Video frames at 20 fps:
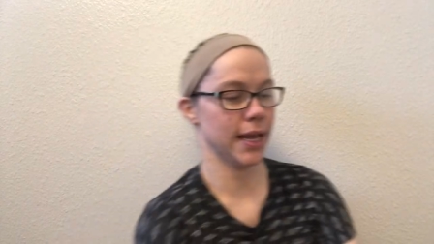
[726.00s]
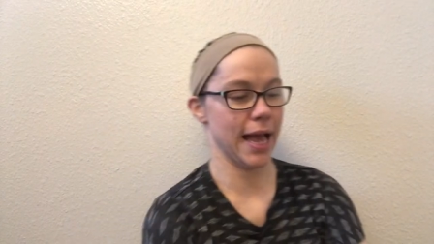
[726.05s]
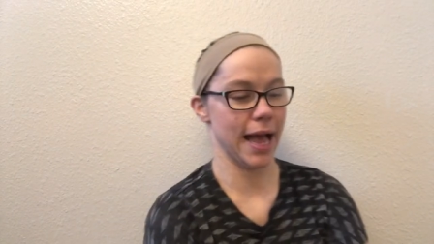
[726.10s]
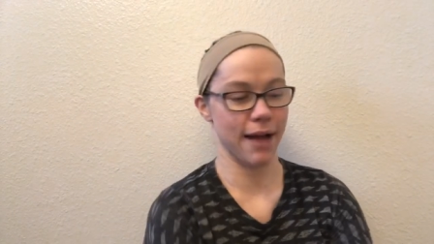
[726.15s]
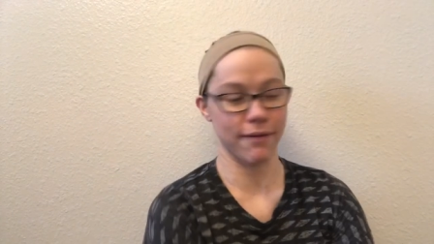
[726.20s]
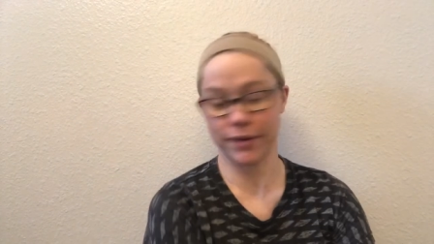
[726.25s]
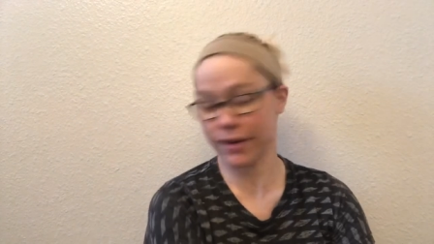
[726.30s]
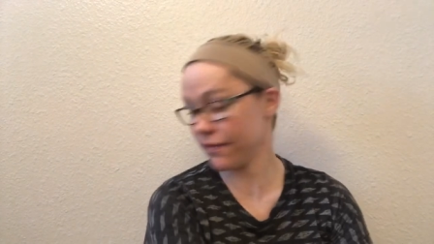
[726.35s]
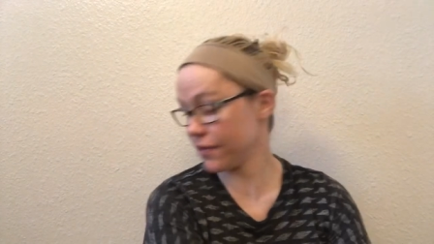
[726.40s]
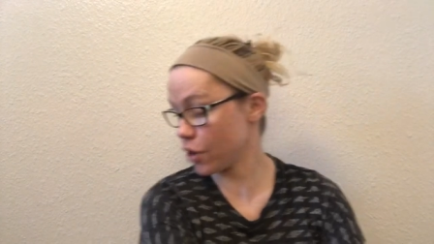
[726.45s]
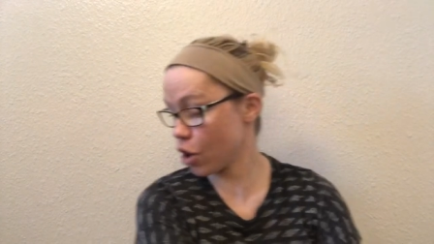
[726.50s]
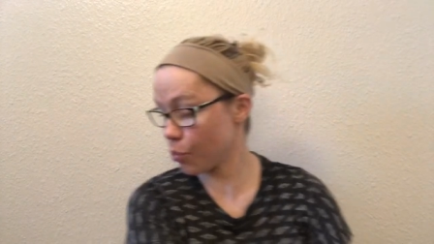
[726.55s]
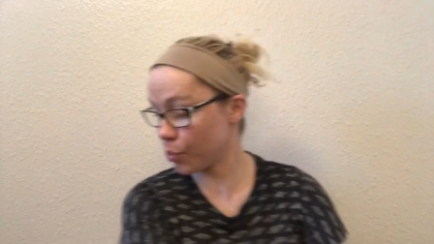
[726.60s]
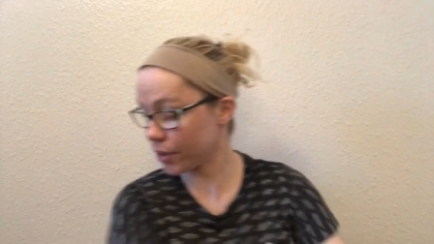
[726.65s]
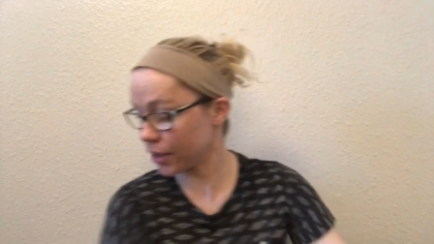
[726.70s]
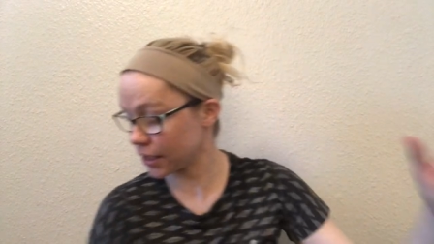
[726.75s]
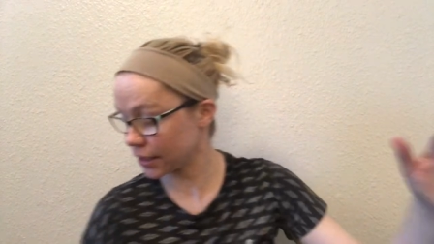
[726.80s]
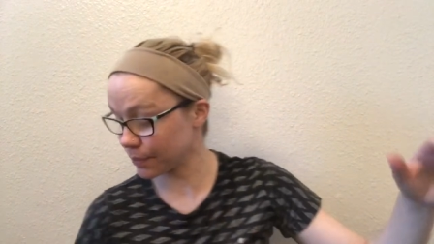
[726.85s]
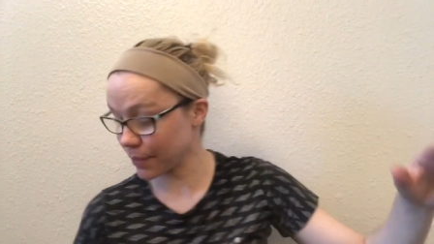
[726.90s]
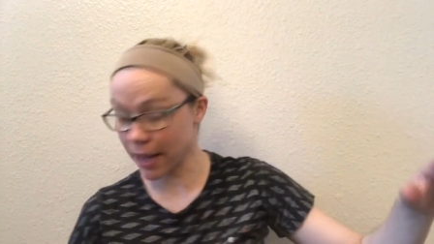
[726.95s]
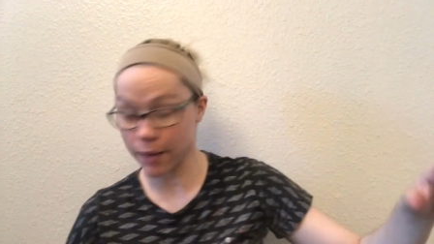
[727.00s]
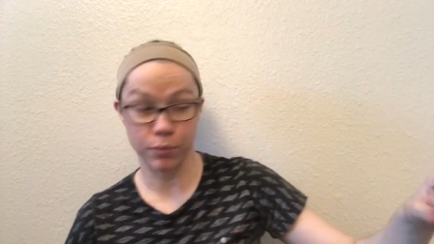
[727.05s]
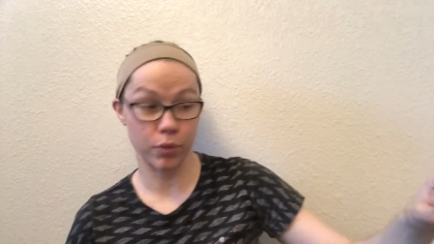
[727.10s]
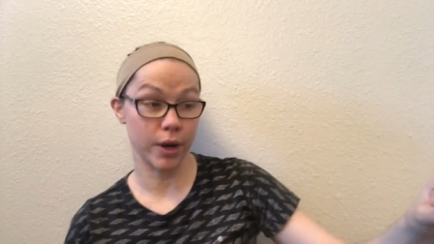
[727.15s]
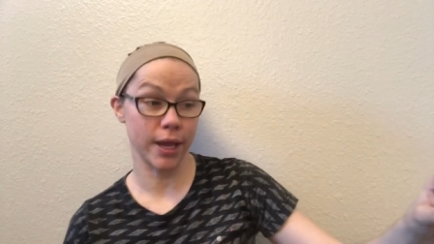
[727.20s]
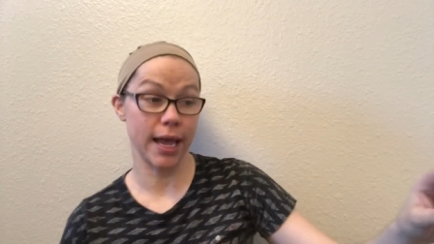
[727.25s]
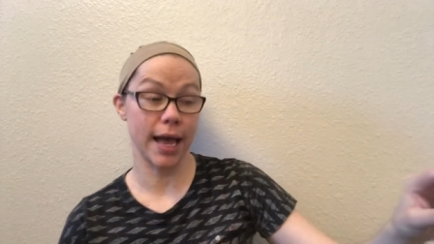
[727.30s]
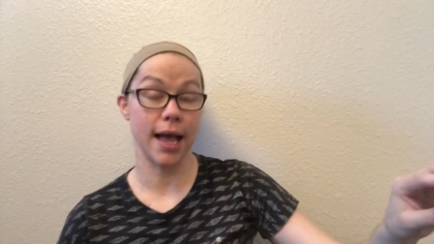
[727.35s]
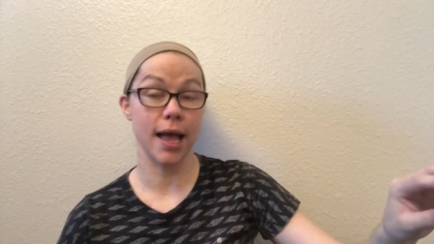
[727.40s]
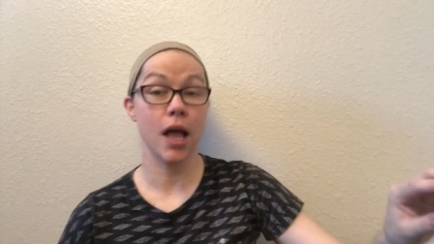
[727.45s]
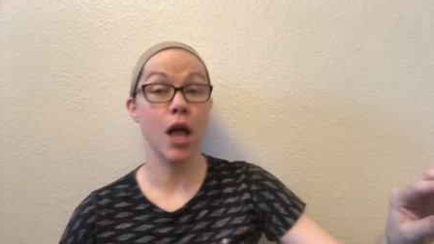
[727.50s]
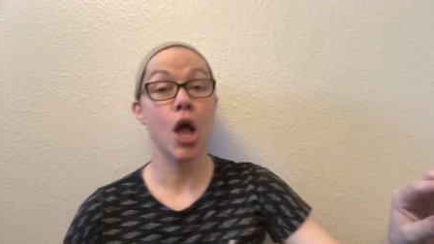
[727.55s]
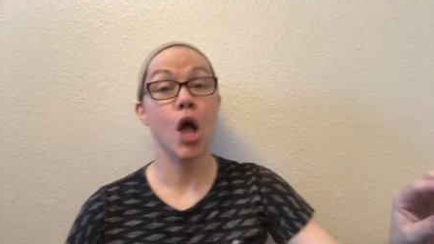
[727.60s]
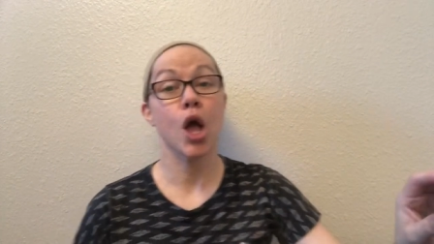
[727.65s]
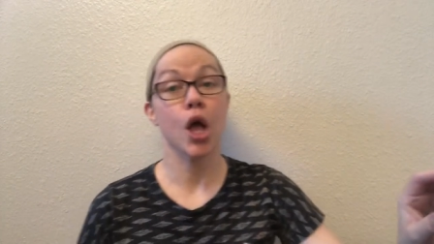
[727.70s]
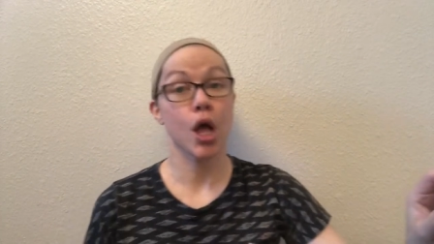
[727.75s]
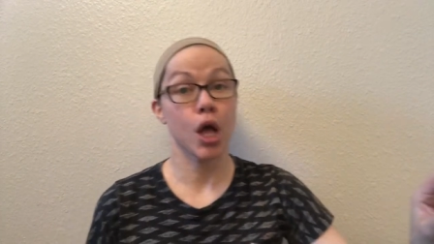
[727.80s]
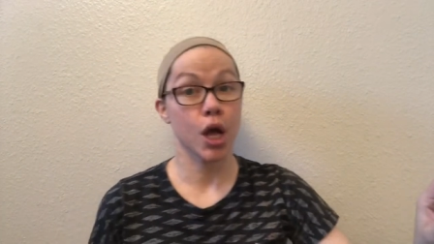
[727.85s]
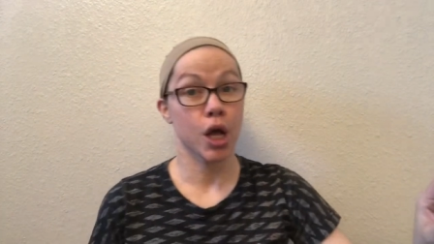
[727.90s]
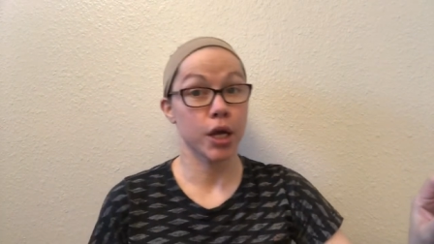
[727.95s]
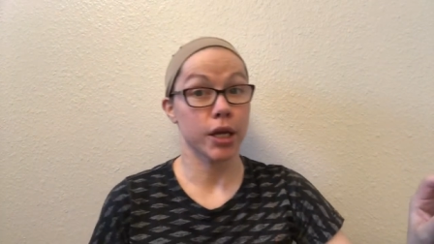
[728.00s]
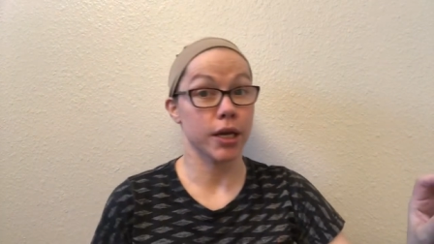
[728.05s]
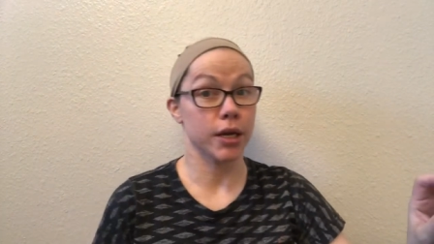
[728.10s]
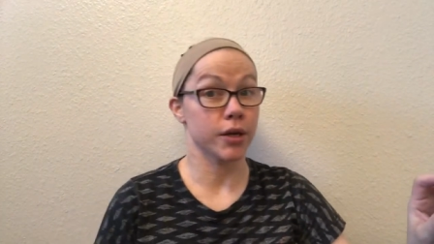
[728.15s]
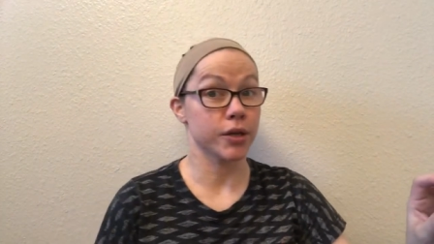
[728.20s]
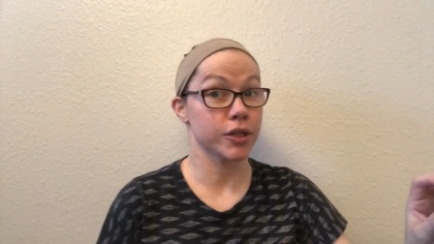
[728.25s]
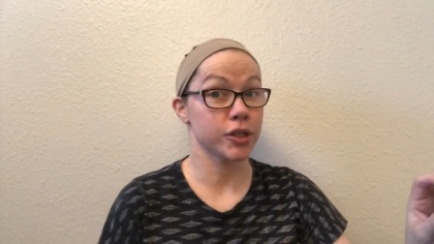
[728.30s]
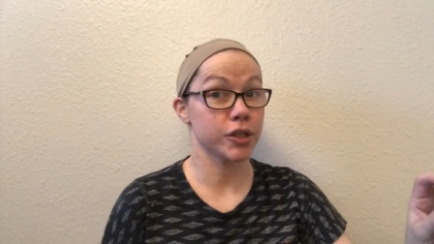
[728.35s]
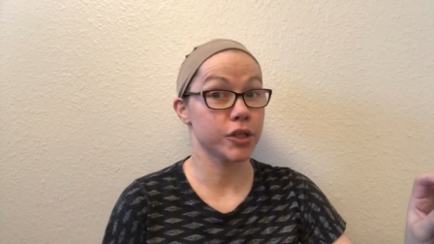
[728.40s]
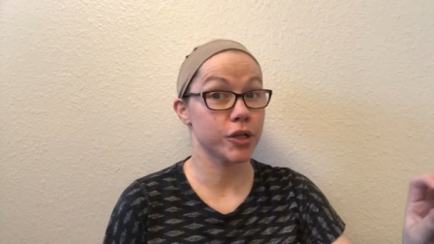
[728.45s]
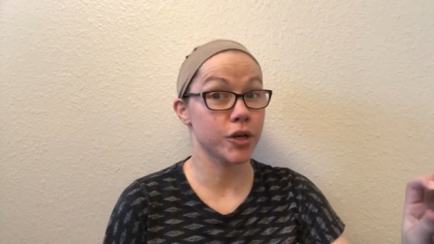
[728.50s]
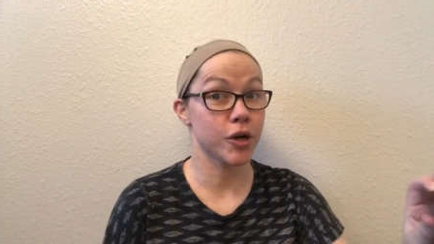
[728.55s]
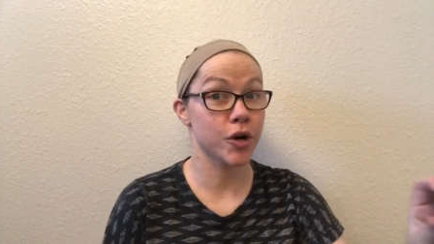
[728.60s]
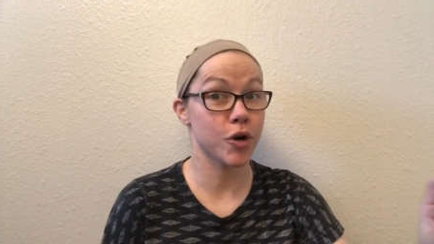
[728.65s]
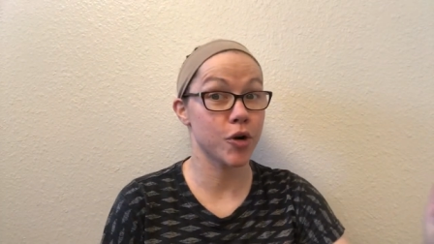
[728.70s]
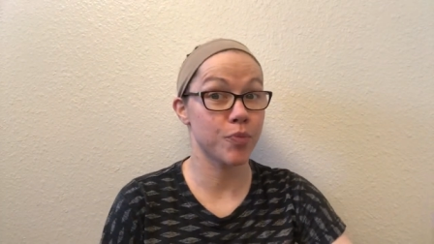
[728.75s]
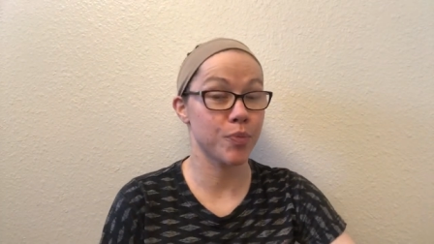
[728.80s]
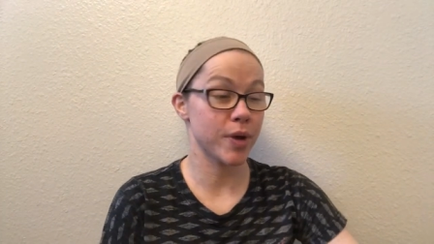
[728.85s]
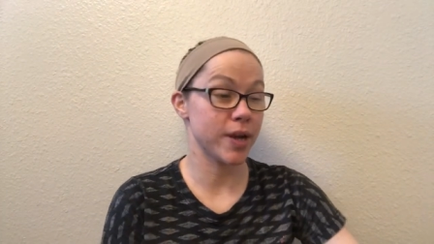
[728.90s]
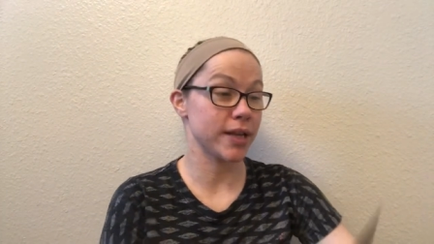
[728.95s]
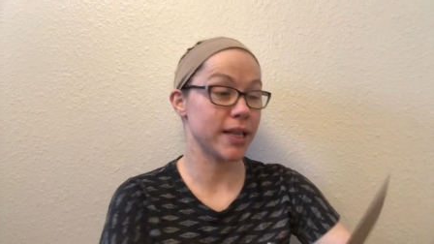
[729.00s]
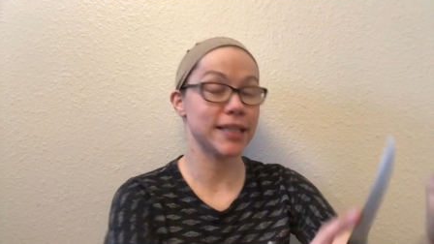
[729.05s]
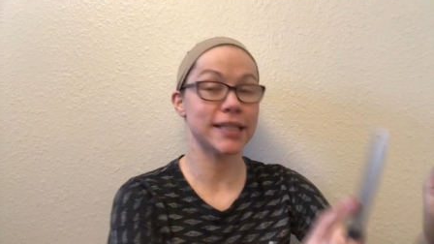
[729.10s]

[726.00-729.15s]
Haven't even opened this bad boy yet. Here's to hoping.